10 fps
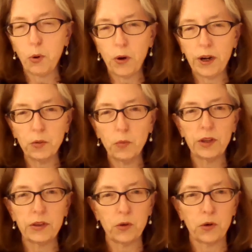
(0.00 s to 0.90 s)
point
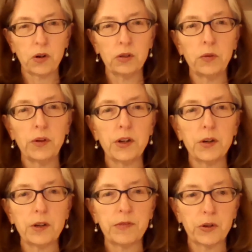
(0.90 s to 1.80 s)
with your
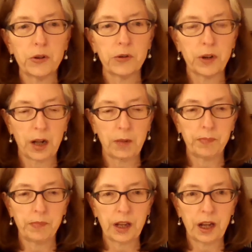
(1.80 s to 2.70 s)
lawyer if you're
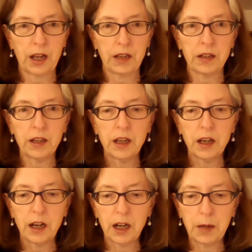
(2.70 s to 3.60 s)
not
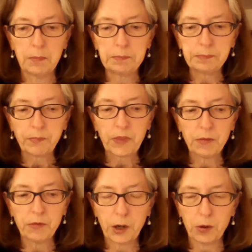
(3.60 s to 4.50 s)

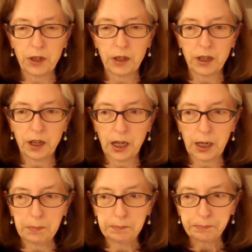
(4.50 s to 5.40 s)
very
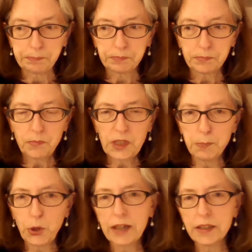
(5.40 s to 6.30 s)

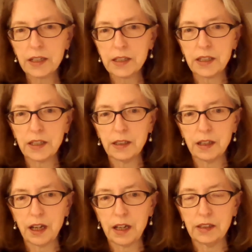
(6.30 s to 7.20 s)
practiced
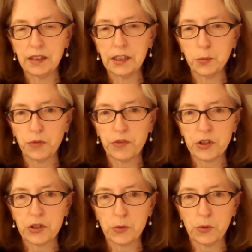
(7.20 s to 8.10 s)
in legal
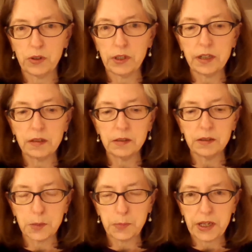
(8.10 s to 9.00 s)
provisions or legal
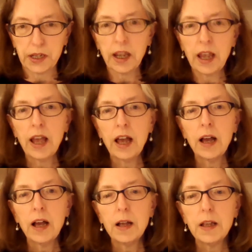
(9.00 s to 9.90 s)
speak.
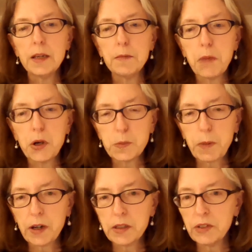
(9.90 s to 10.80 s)
In most
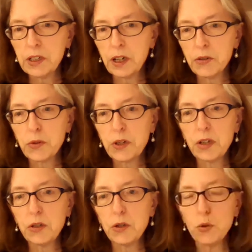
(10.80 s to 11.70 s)
parts of the
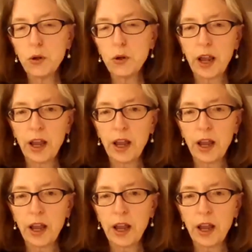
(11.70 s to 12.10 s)
country, you could